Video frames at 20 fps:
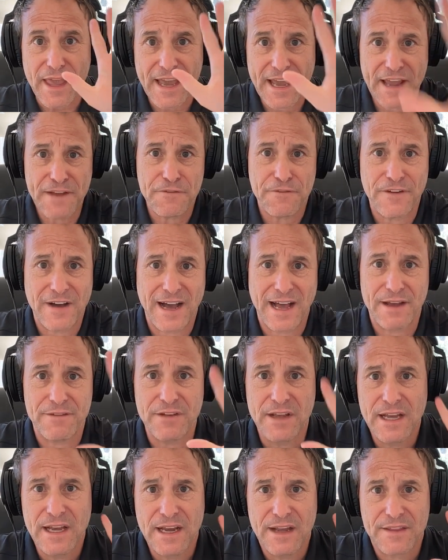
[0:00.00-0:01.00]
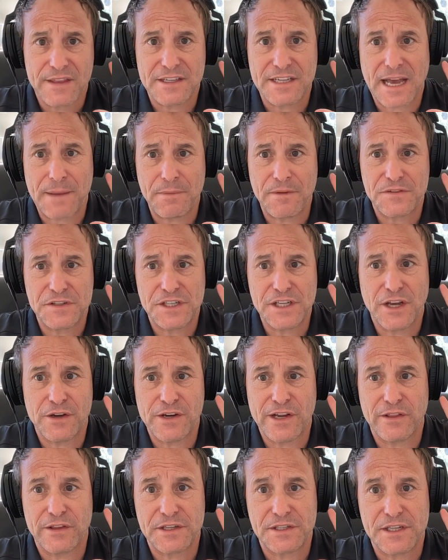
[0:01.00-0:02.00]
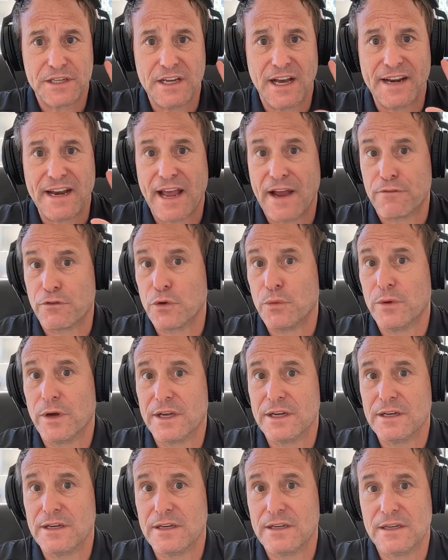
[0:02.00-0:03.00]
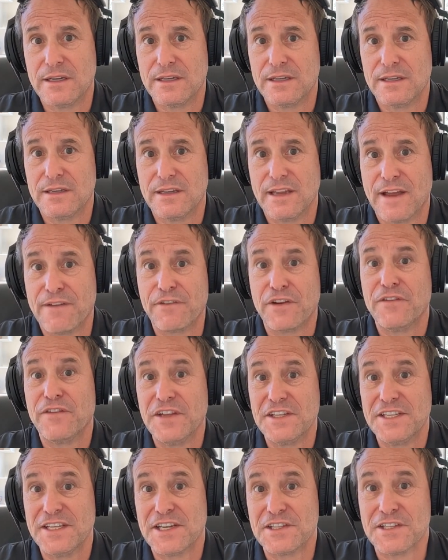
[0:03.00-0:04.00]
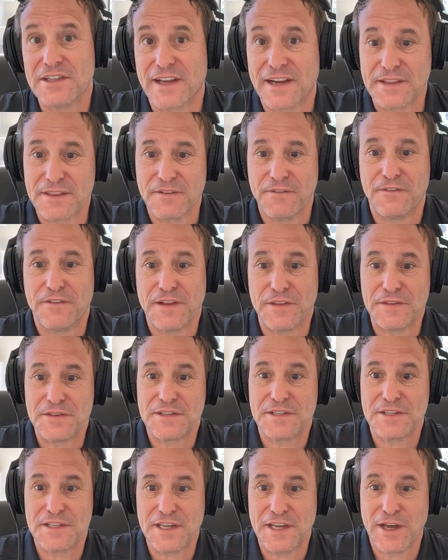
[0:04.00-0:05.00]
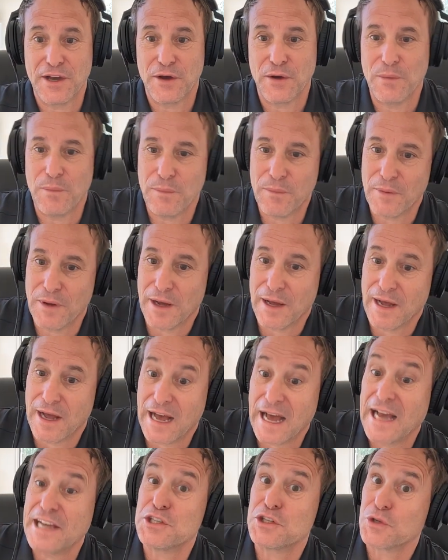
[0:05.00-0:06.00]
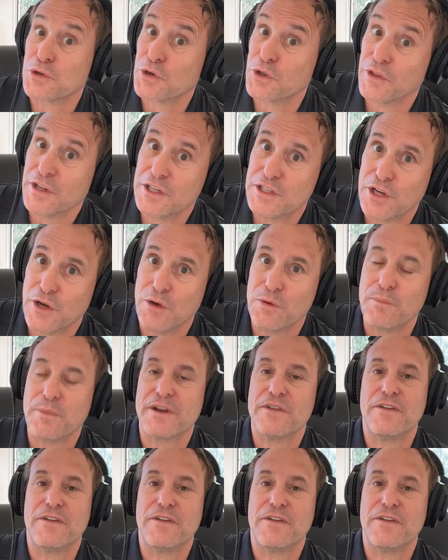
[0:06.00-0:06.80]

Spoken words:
Hey, 5. The type of CEO. Now, listen, not everyone, every VC doesn't like the fifth CEO. I certainly don't, but